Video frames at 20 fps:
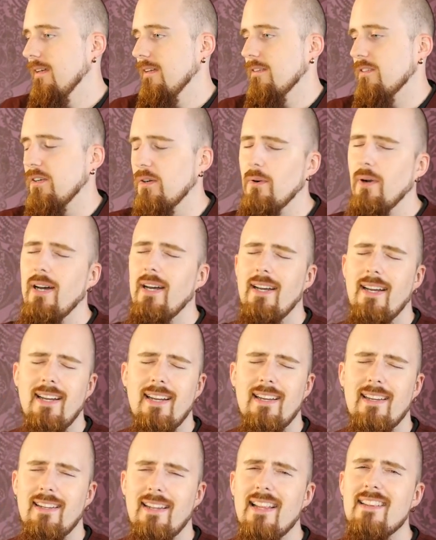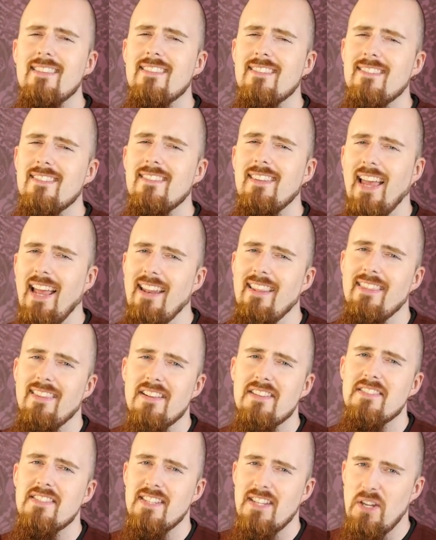So let's end
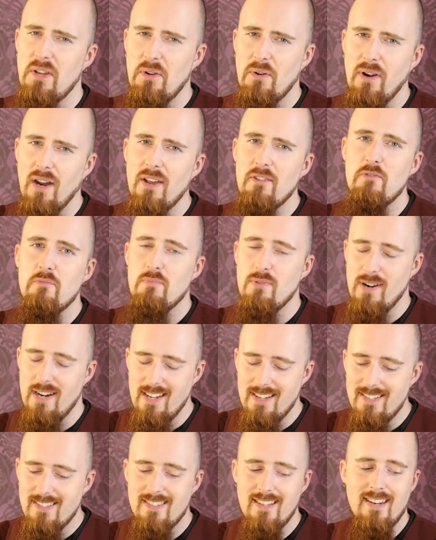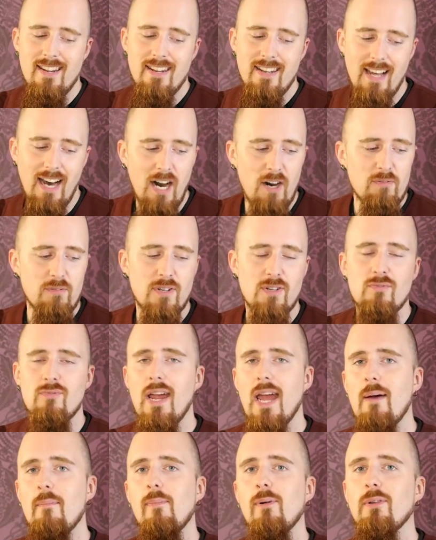this here. I've praised it enough and
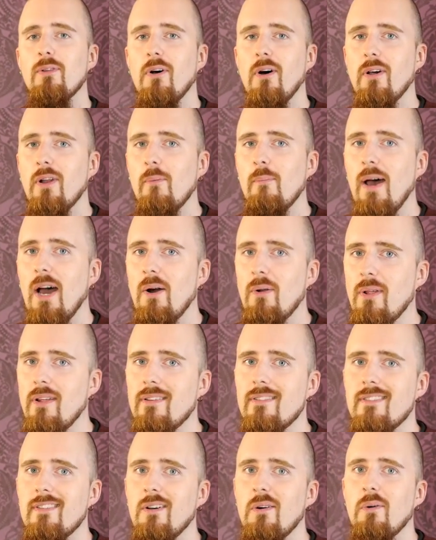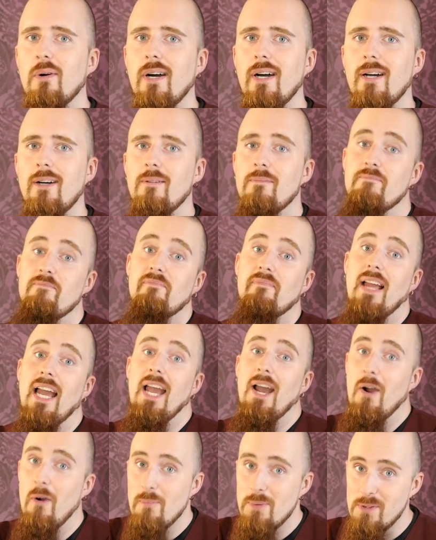rambled on about it. So I
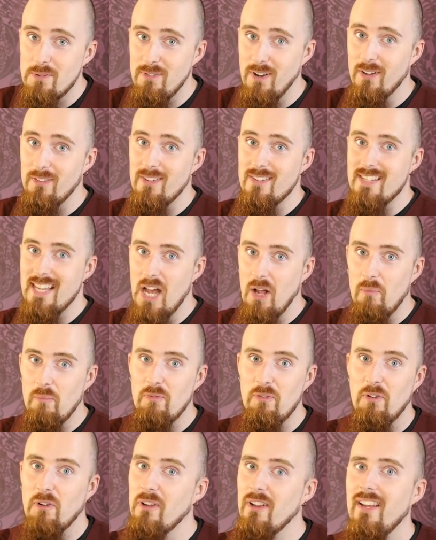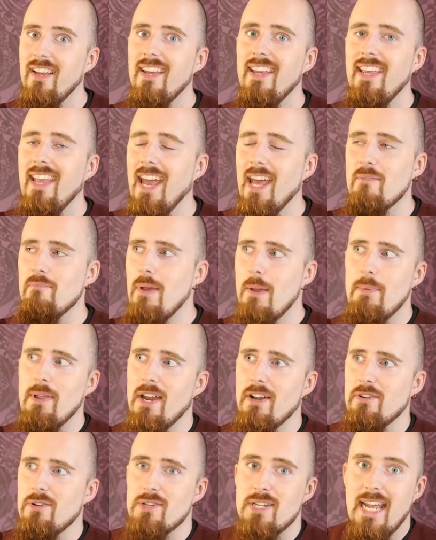hope you found this helpful and maybe
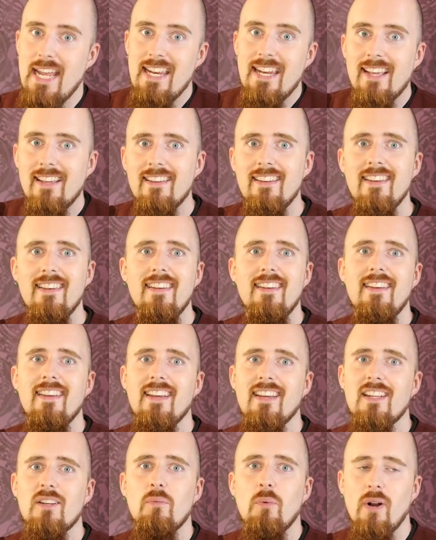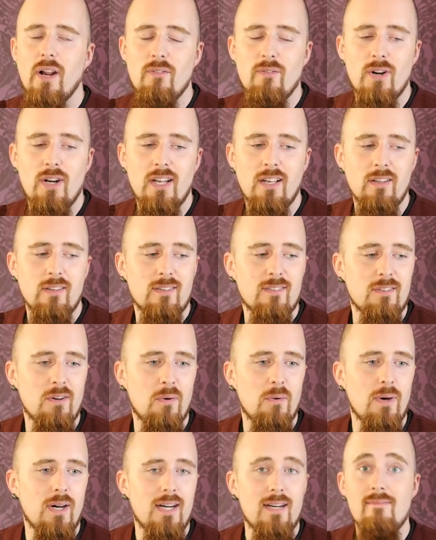entertaining and whatever else.
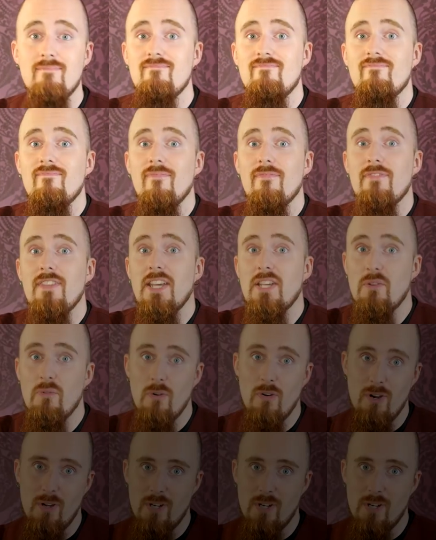So thank you for